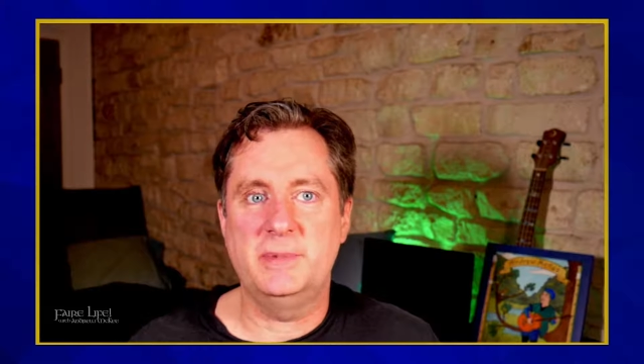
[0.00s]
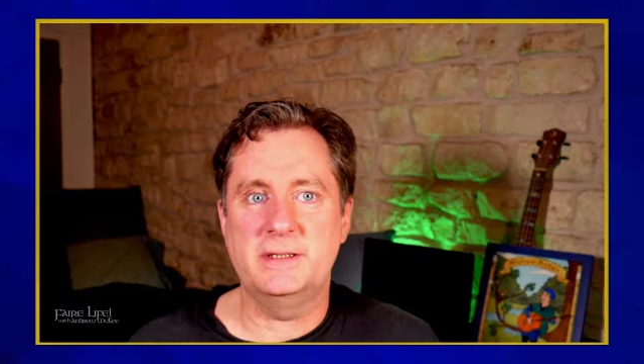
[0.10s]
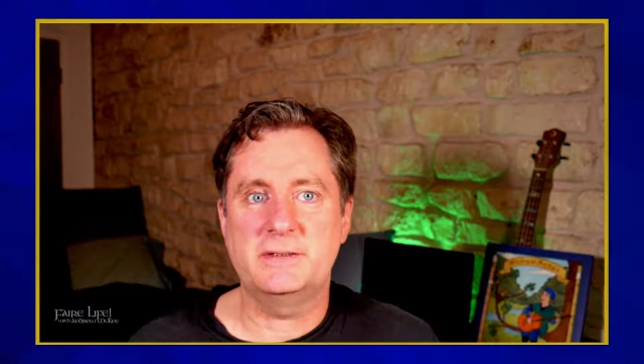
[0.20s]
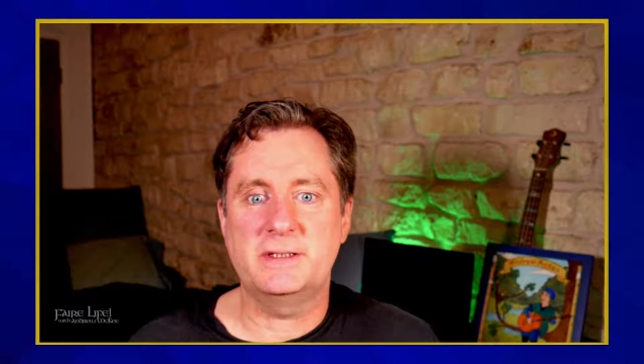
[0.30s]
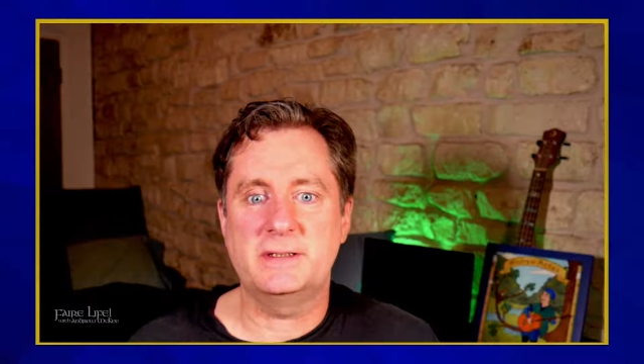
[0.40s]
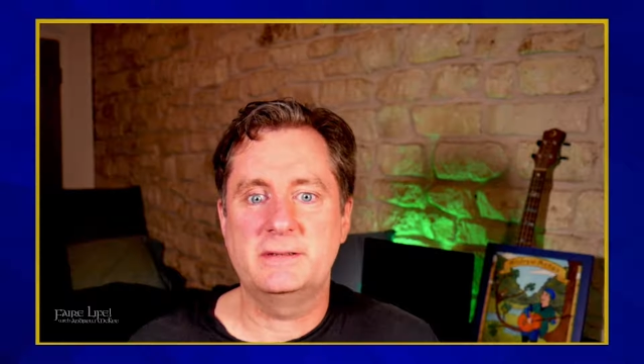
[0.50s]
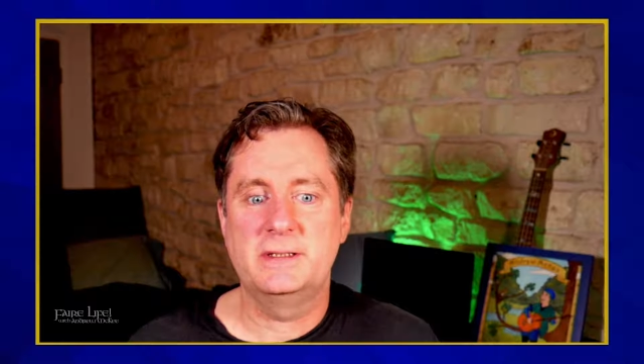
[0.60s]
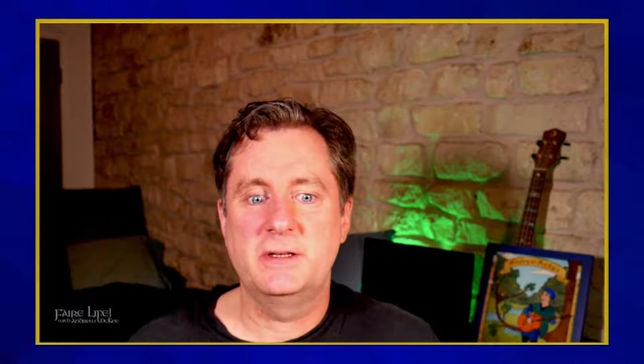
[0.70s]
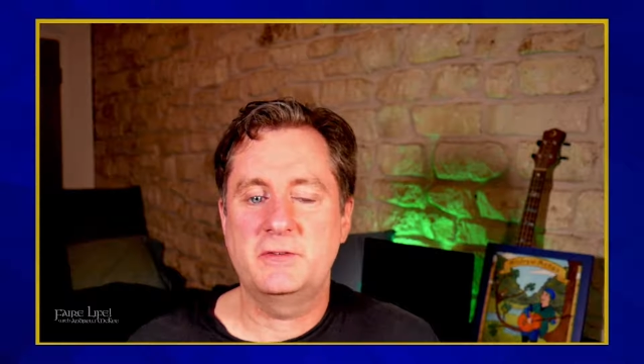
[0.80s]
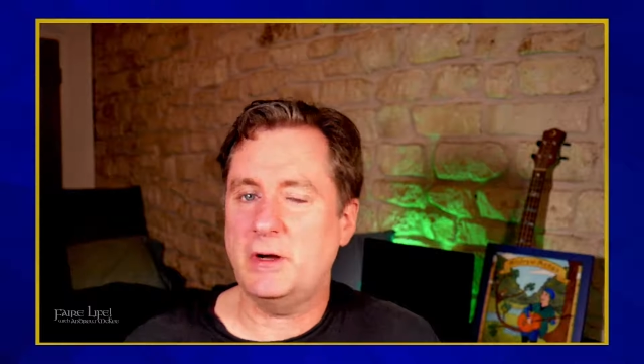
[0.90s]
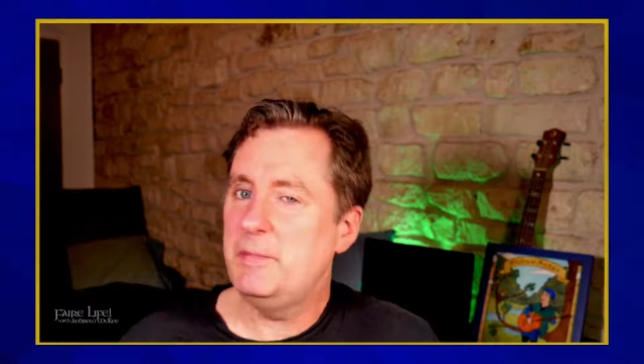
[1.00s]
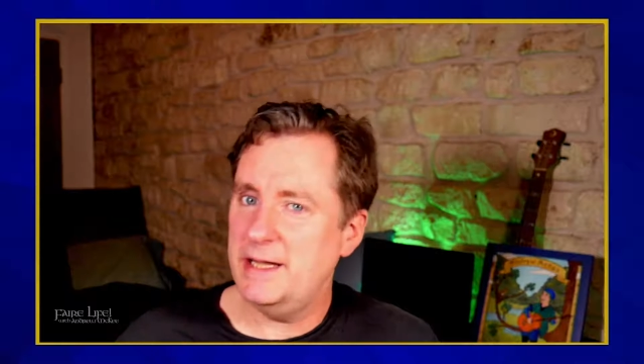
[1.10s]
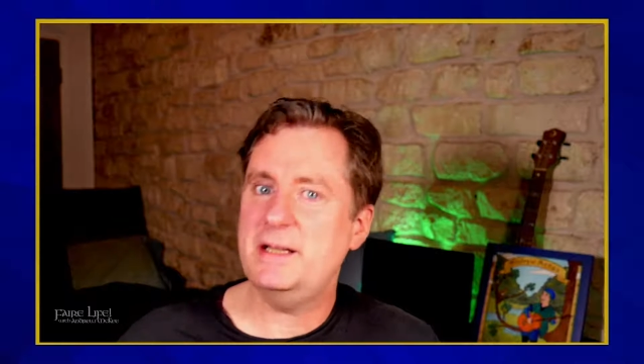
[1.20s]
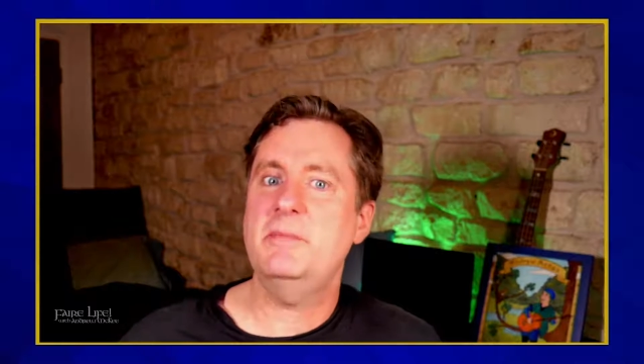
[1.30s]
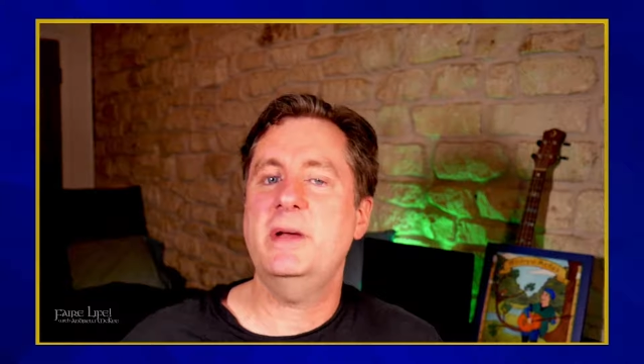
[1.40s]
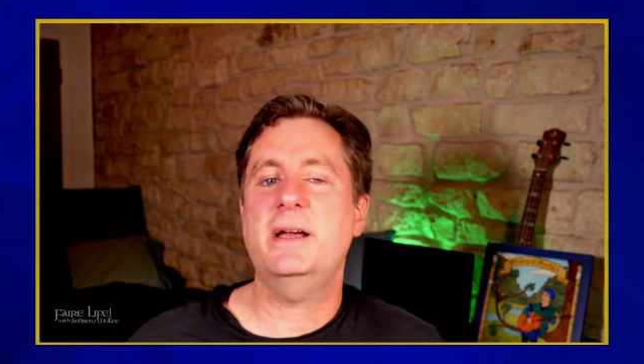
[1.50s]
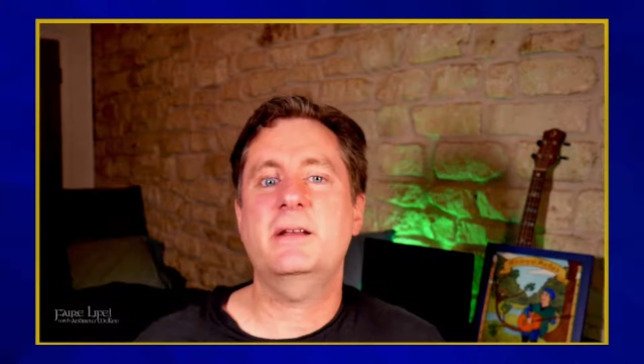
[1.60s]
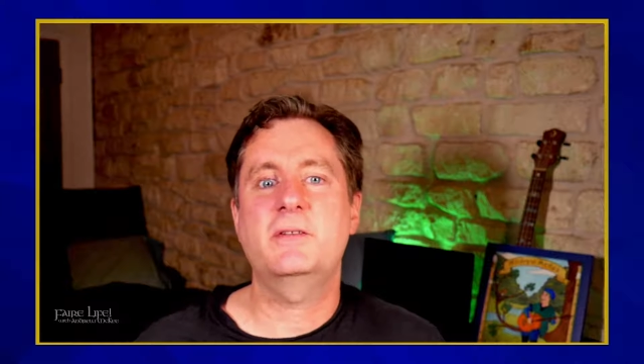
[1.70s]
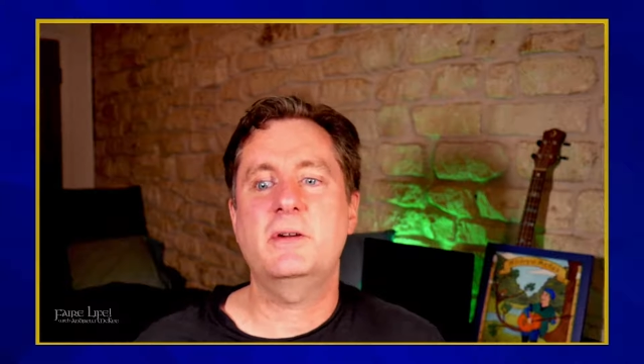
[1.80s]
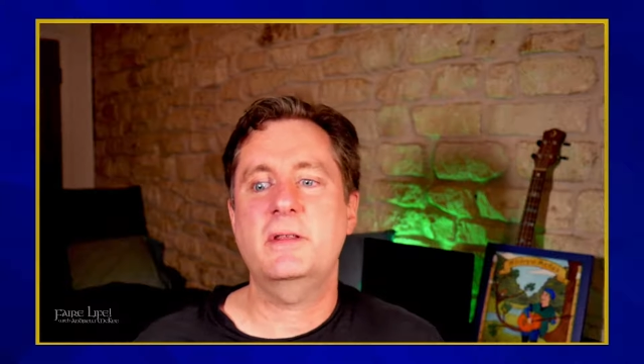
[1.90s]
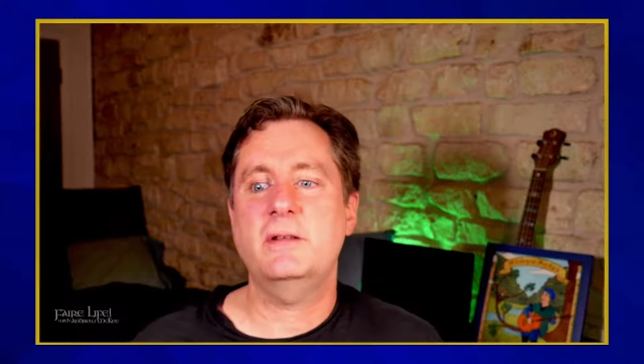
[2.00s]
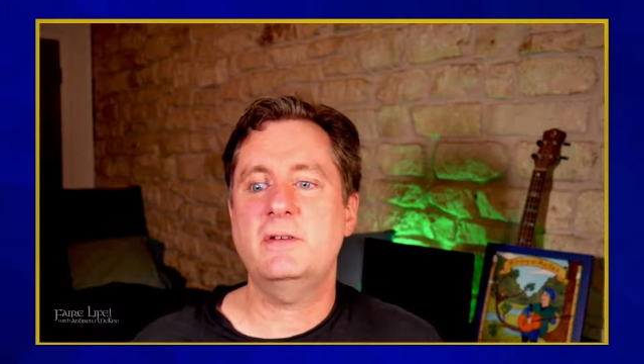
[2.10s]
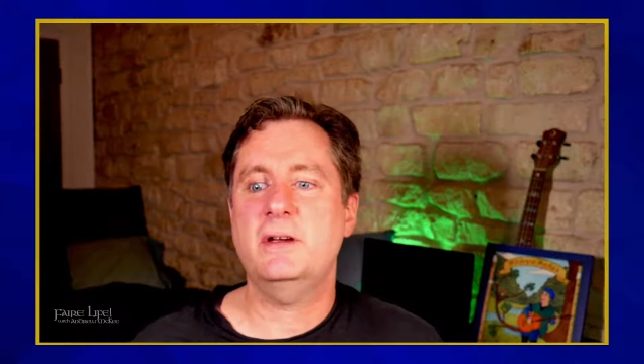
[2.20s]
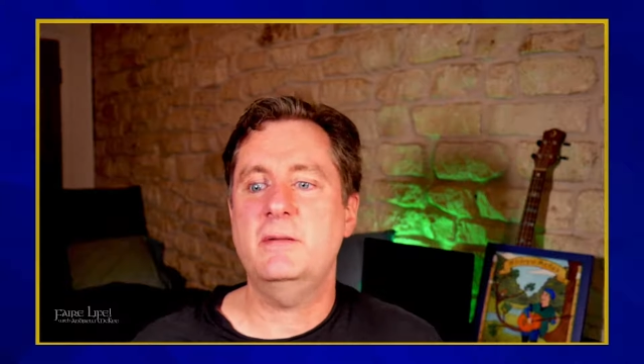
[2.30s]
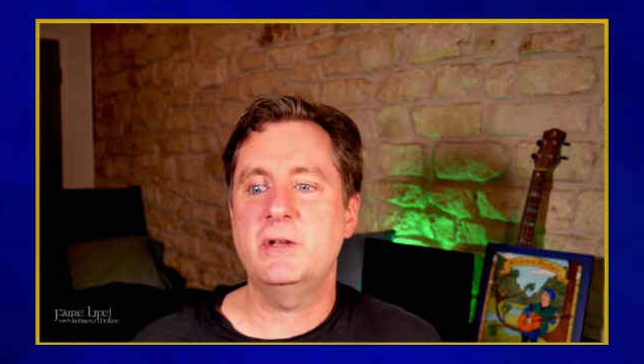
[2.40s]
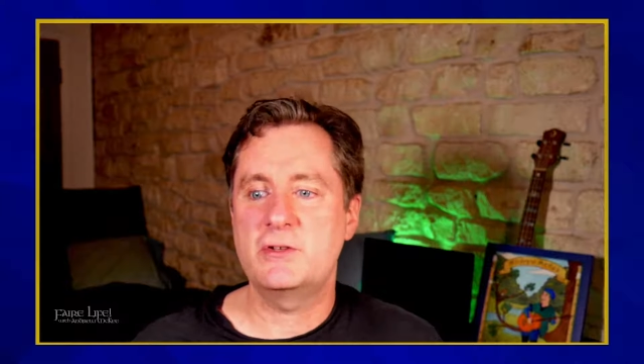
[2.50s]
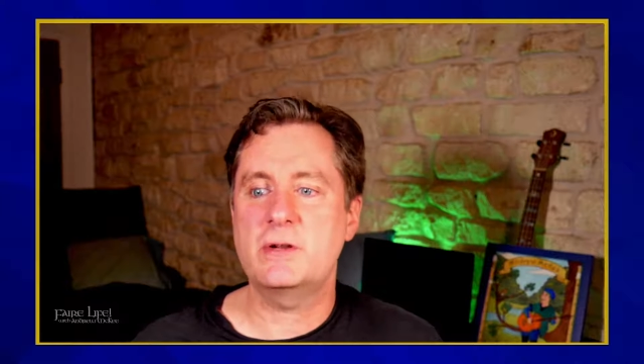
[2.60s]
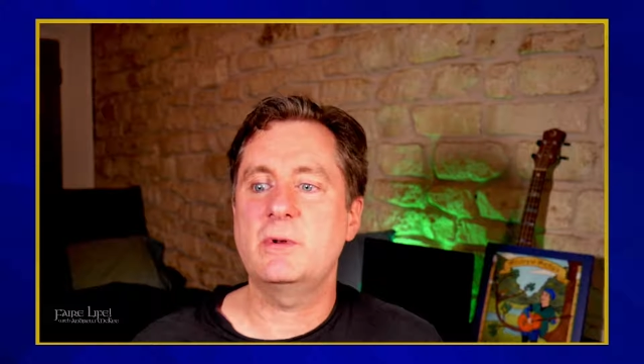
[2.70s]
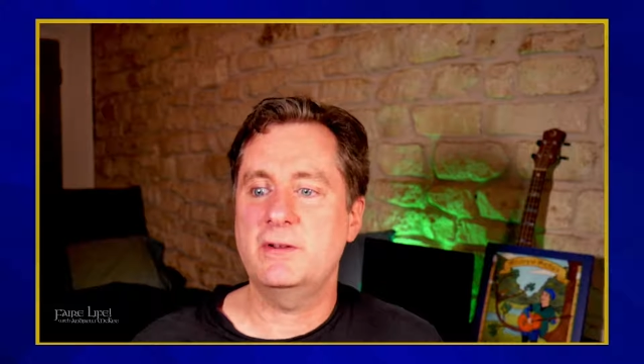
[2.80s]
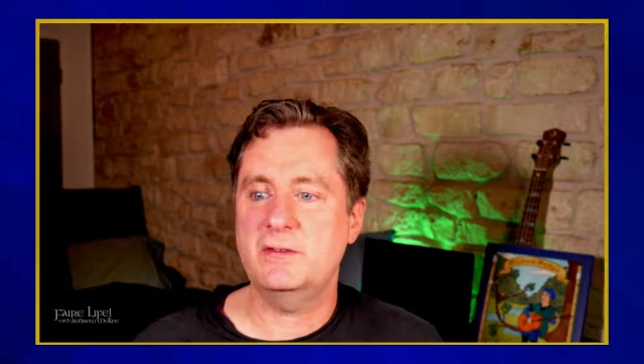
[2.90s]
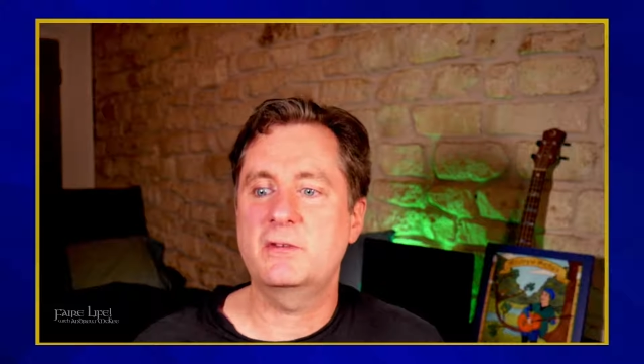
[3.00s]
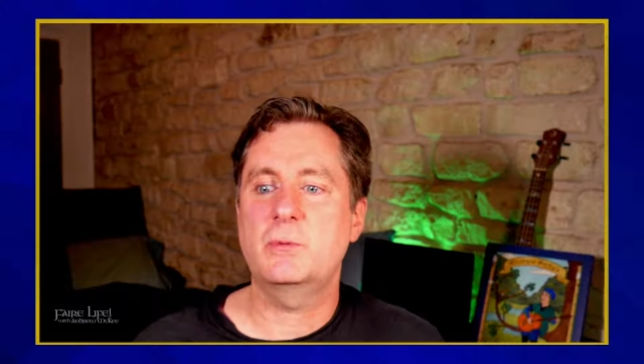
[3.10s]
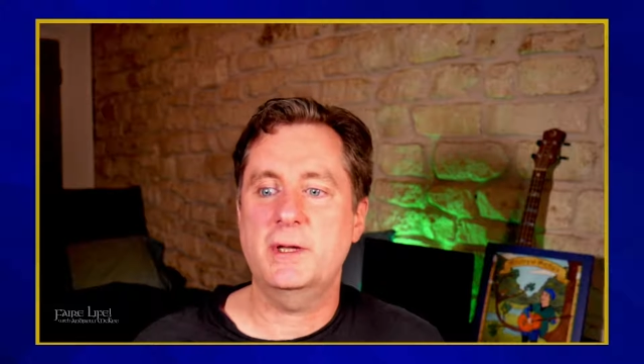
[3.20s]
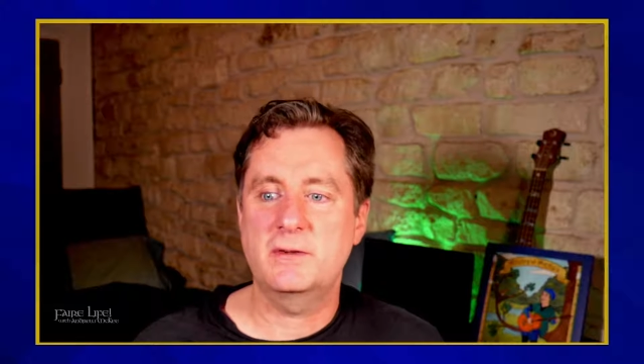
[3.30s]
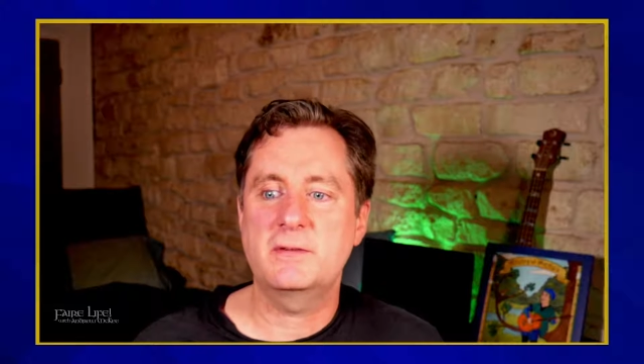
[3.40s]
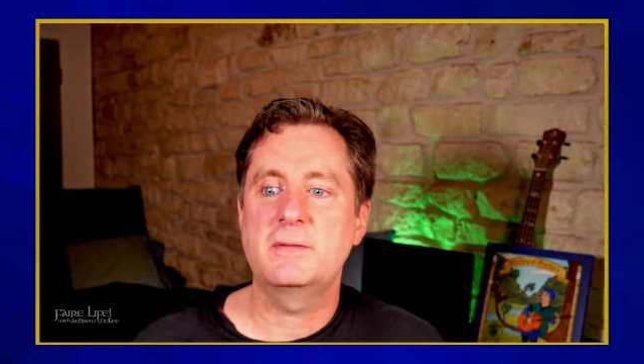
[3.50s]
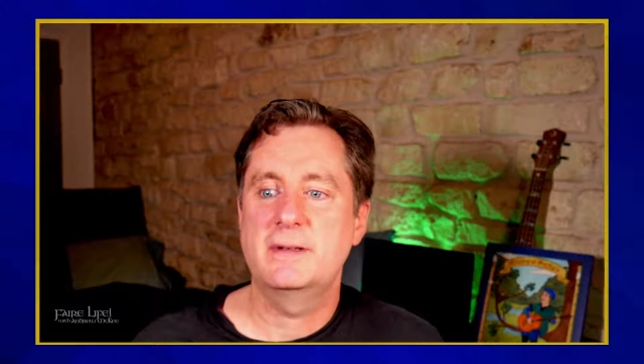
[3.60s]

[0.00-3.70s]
But so I may come back during that time, but generally 6 weeks.